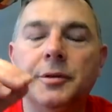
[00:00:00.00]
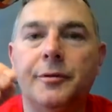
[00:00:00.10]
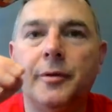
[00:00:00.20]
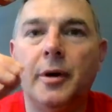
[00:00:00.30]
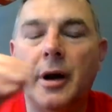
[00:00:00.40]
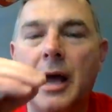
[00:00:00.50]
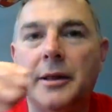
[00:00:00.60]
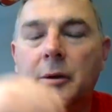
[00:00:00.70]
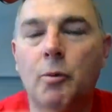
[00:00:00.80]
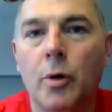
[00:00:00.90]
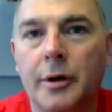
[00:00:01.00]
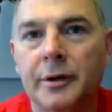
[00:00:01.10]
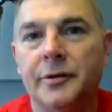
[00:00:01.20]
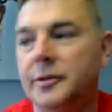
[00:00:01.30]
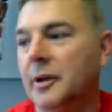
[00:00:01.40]
of how they work.
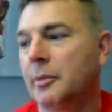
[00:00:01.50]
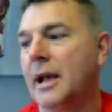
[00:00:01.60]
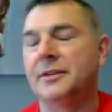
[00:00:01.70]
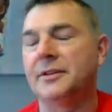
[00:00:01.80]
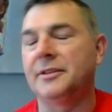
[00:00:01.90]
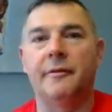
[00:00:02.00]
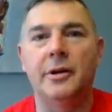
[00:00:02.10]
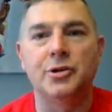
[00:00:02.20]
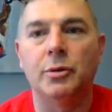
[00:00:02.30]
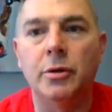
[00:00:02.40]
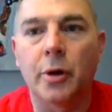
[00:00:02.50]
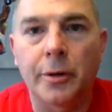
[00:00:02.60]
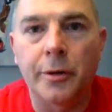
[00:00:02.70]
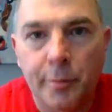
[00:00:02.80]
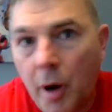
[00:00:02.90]
Because some guy said I'm a visual
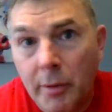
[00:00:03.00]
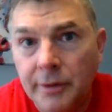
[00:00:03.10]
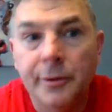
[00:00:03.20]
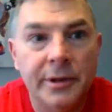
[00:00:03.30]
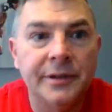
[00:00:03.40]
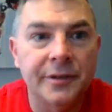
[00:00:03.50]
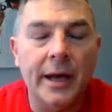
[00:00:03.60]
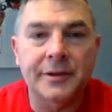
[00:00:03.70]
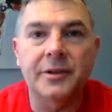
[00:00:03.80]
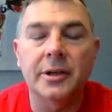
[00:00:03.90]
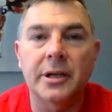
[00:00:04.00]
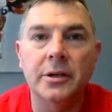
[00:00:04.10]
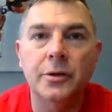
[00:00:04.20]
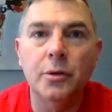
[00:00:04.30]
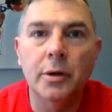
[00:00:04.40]
learner, probably with dyslexia. Can
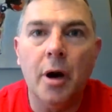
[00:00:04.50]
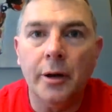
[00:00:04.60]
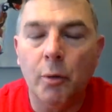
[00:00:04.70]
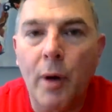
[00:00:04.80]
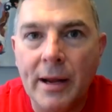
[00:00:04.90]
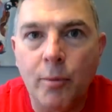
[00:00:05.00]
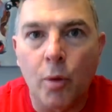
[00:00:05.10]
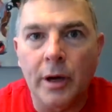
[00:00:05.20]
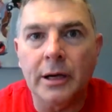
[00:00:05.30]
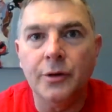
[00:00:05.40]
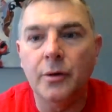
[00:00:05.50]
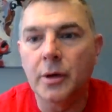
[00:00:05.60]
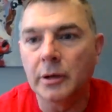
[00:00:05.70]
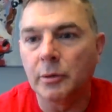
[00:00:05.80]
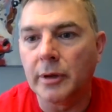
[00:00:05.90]
you do it on the whiteboard? I'm going to do
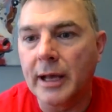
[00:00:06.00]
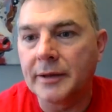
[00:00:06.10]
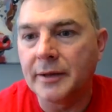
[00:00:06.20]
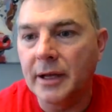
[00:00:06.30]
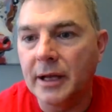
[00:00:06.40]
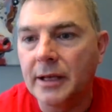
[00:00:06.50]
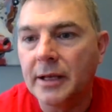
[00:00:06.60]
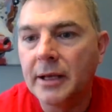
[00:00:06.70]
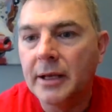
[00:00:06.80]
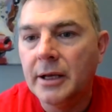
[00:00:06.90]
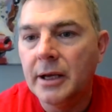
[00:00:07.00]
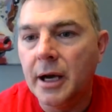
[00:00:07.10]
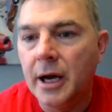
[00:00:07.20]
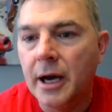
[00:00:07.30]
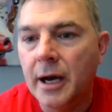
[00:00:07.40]
another one that today.
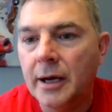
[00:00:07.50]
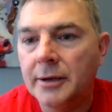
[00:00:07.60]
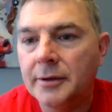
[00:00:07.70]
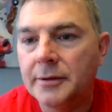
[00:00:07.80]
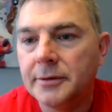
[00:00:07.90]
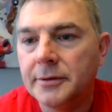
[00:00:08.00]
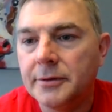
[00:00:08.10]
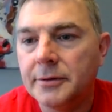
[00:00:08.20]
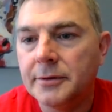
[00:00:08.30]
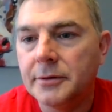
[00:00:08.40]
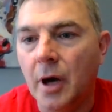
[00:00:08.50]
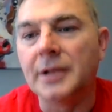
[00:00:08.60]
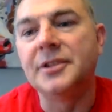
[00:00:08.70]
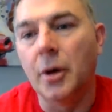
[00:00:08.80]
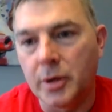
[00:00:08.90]
Uh, oh,
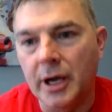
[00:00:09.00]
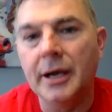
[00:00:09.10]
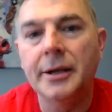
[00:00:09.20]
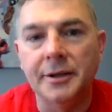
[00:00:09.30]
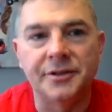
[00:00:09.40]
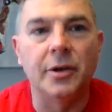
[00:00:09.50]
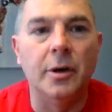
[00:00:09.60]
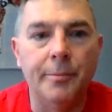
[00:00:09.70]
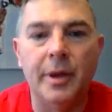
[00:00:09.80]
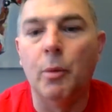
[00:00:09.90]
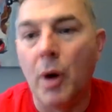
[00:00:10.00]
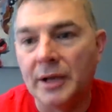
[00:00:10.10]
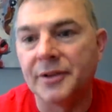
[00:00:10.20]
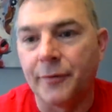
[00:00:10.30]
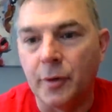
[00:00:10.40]
okay, it's still it
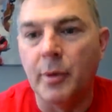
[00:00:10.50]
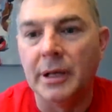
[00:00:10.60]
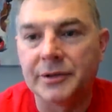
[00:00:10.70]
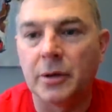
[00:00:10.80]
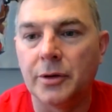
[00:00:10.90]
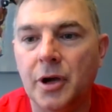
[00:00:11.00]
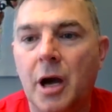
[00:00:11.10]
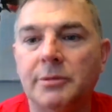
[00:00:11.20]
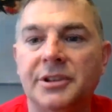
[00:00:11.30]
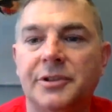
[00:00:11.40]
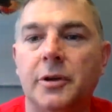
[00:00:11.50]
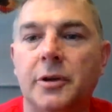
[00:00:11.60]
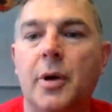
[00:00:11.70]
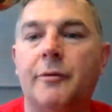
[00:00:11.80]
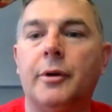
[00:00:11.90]
was a few minutes ago, Tom. Is it still
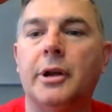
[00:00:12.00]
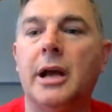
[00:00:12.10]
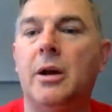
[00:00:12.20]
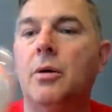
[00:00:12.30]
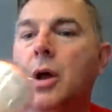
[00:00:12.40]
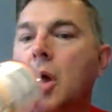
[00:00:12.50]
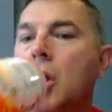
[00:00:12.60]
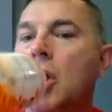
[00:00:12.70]
buffering now?